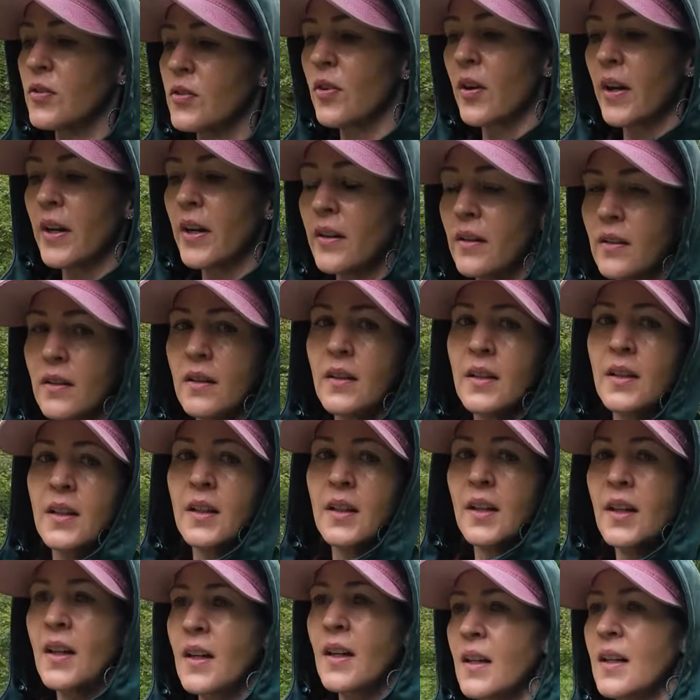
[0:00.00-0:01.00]
trail,
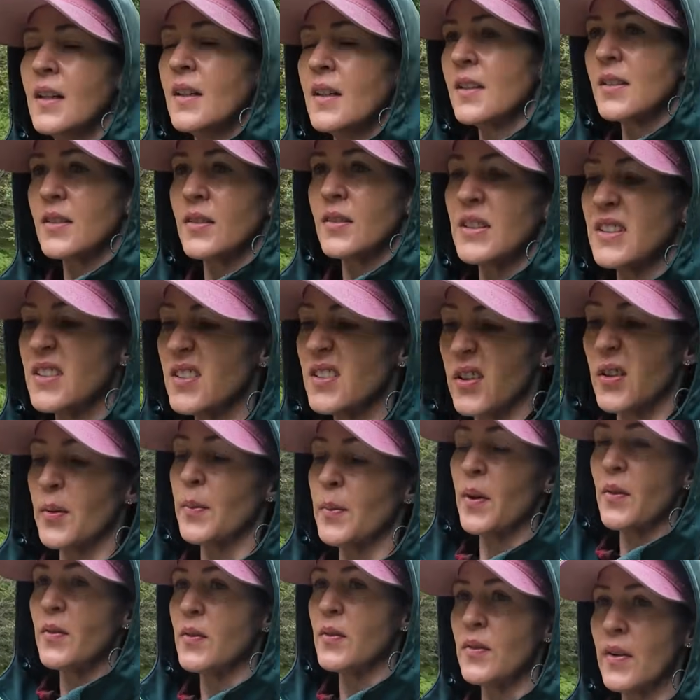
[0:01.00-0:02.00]
so he's not going to
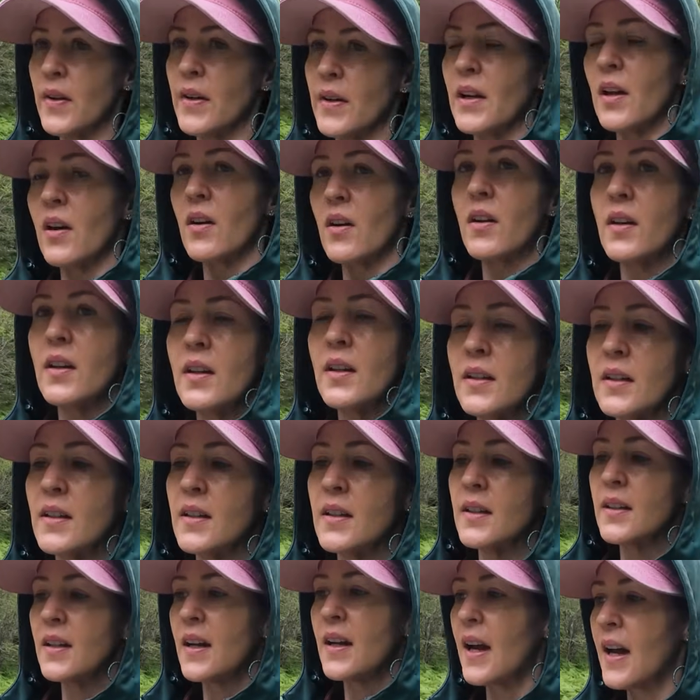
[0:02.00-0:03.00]
be on for very long,
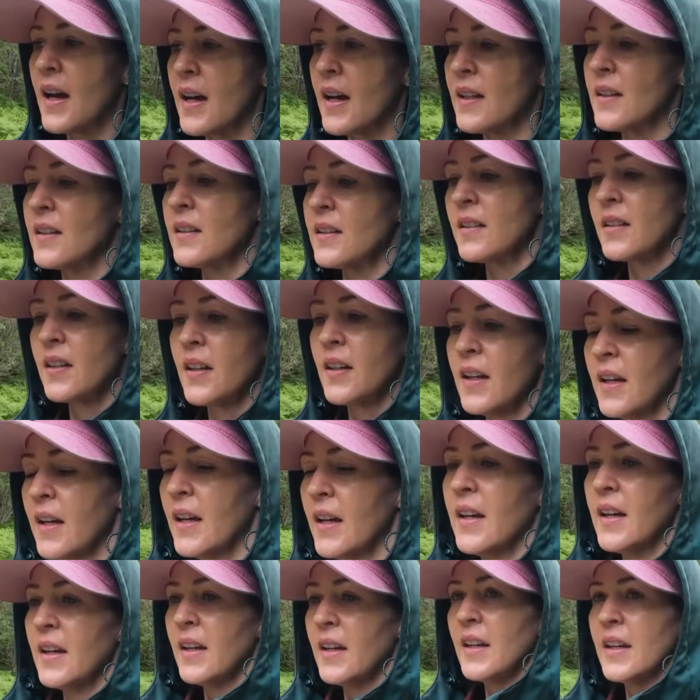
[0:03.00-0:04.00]
and
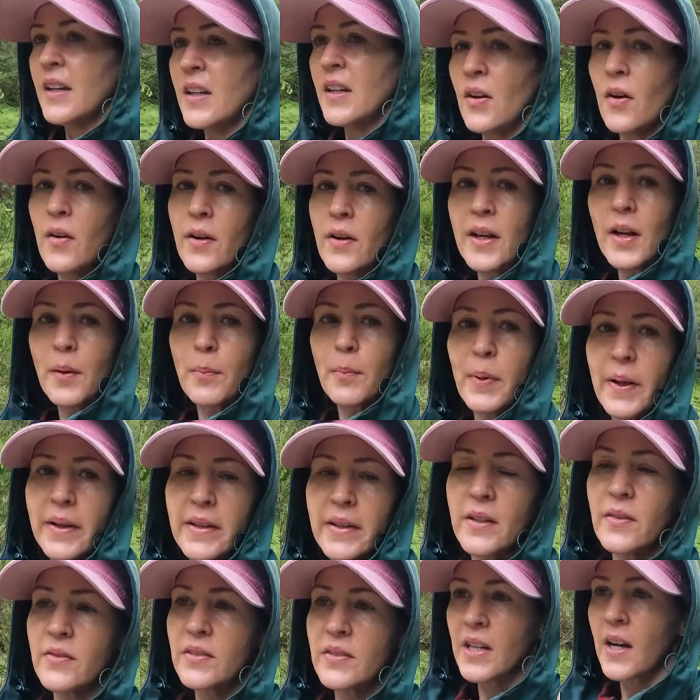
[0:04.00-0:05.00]
he already had
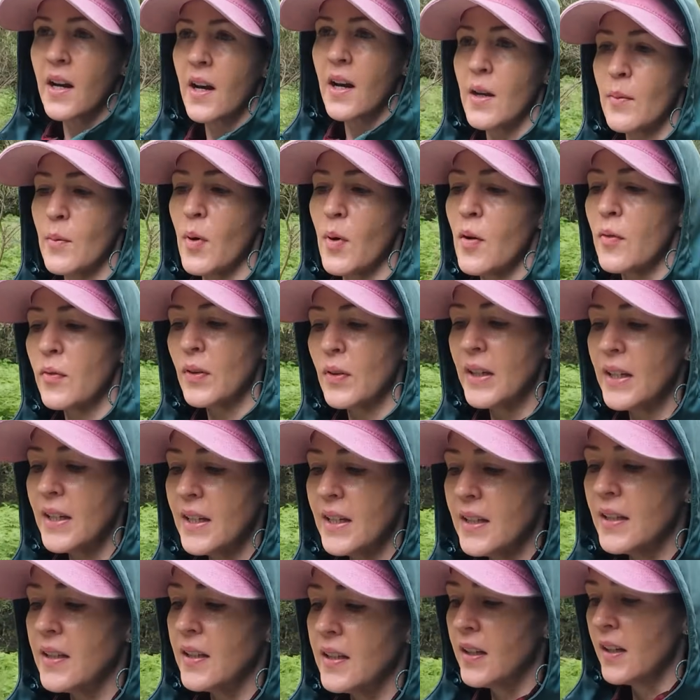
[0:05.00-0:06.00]
plenty of time off
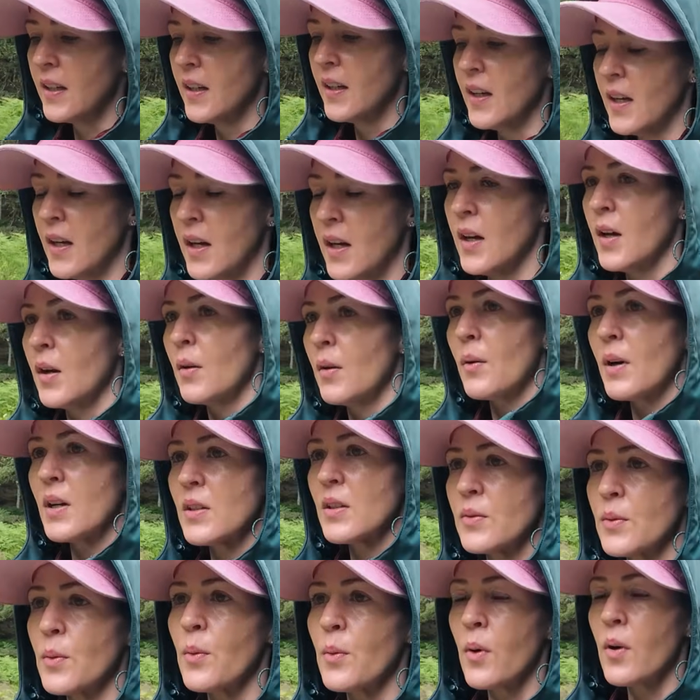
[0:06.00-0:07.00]
lead
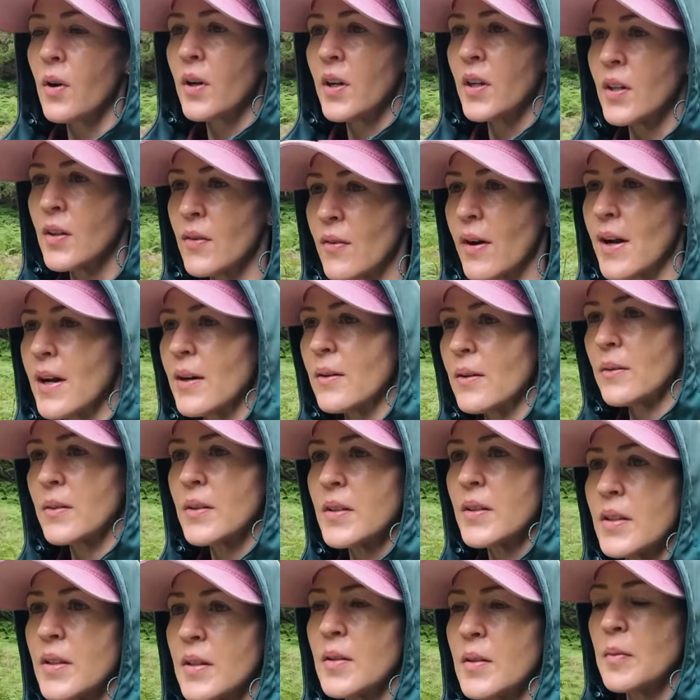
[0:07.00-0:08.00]
whilst we were walking around
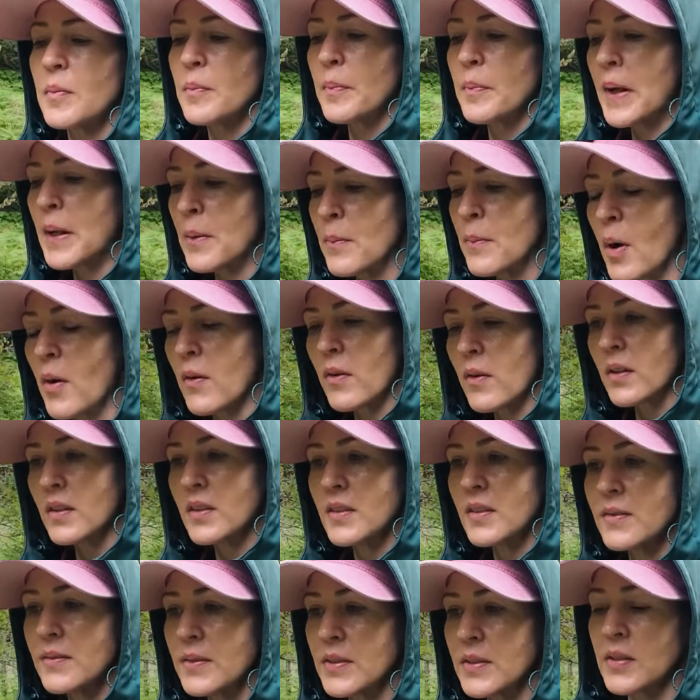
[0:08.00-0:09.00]
Balmoral.
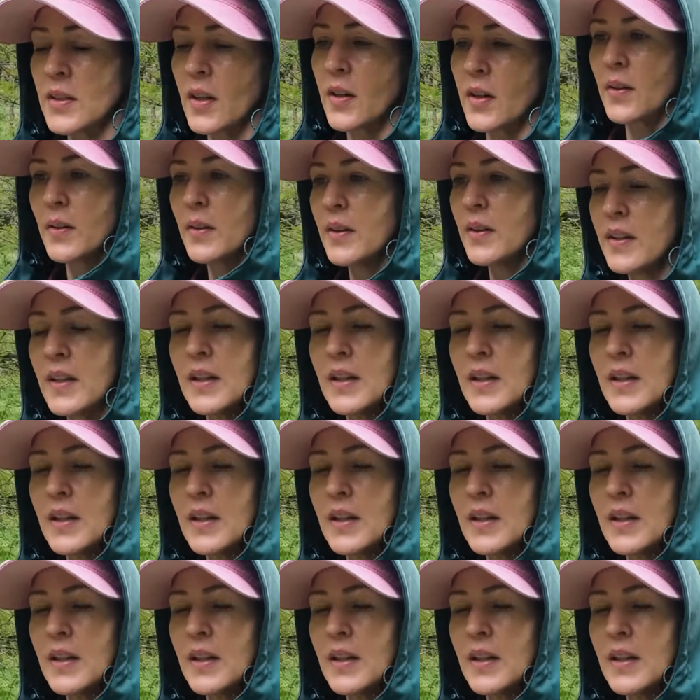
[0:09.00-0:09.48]
So